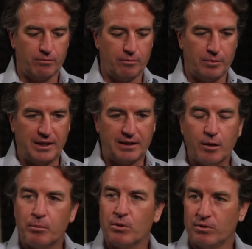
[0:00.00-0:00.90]
being
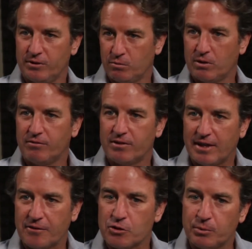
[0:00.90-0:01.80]
nimble is one of its
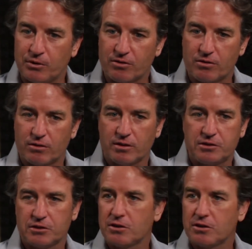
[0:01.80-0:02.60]
attributes. Let's just